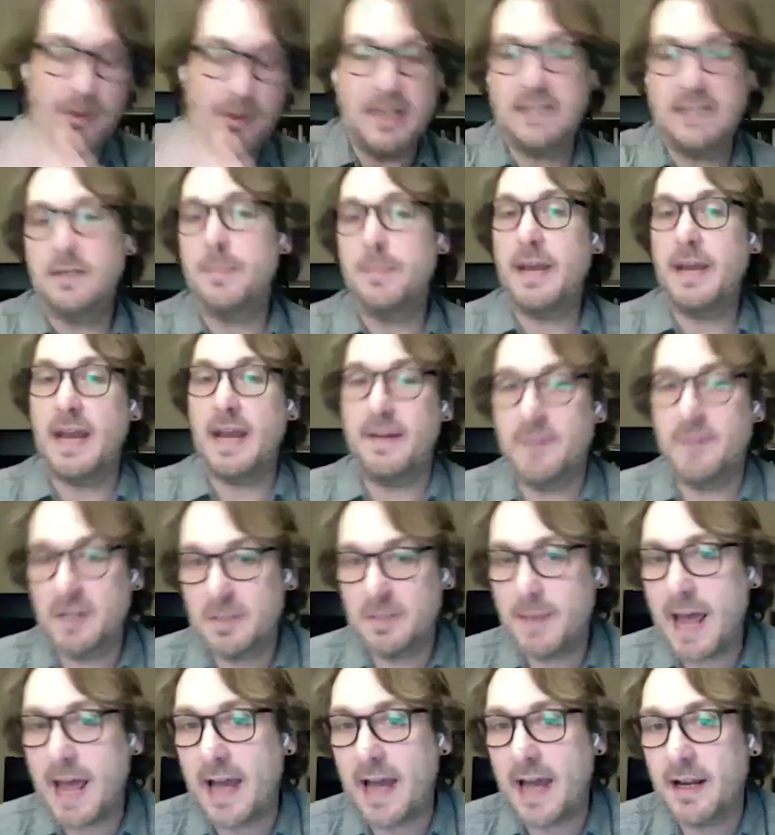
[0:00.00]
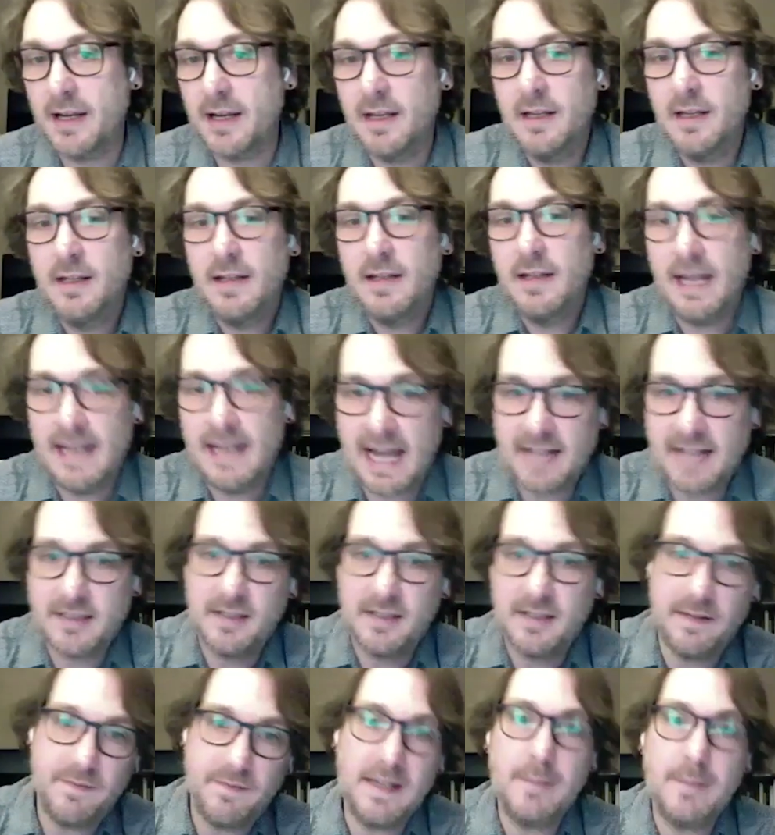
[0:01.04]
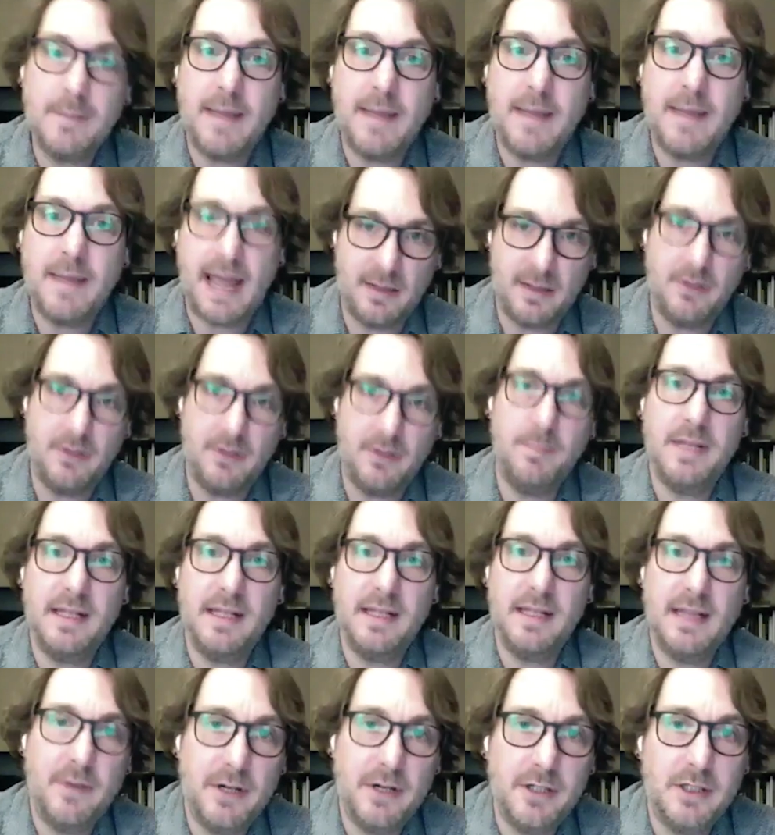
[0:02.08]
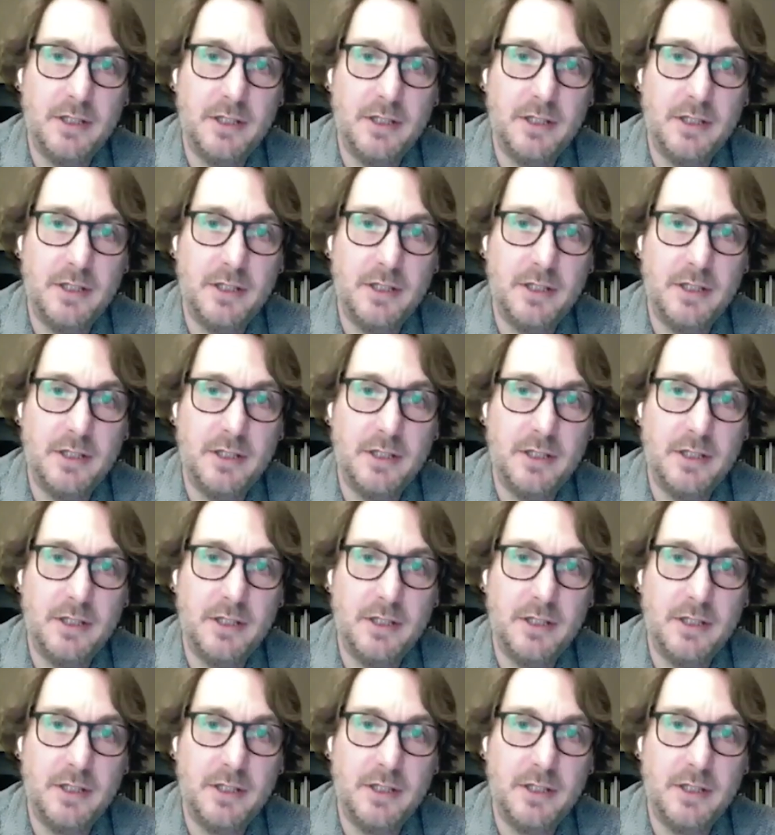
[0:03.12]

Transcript: brings the behaviors back. And that's the feedback loop thing that we were